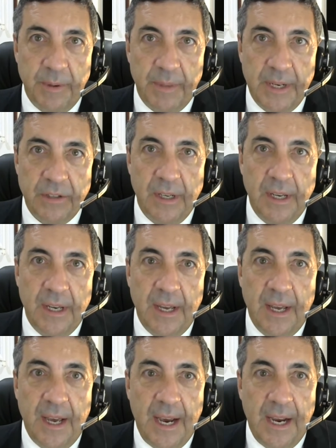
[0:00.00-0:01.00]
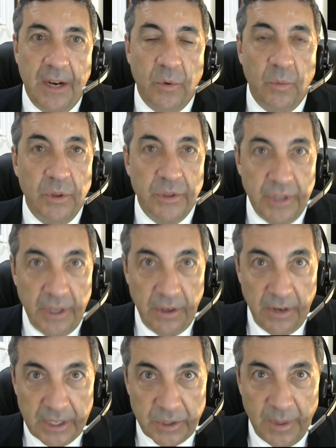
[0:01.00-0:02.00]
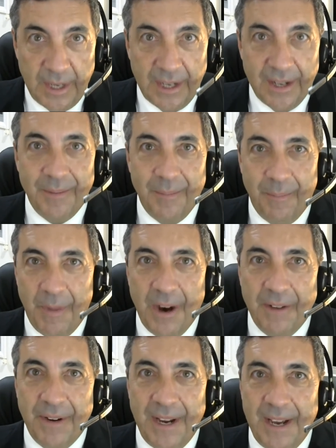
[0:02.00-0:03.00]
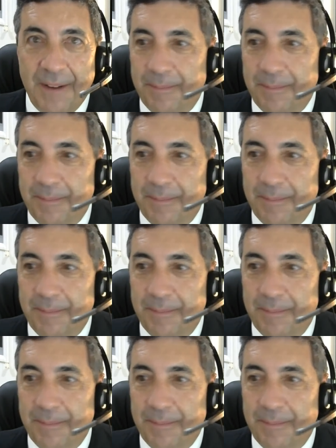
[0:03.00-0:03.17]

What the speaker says: piece, and we'll see you next week. Bye for now.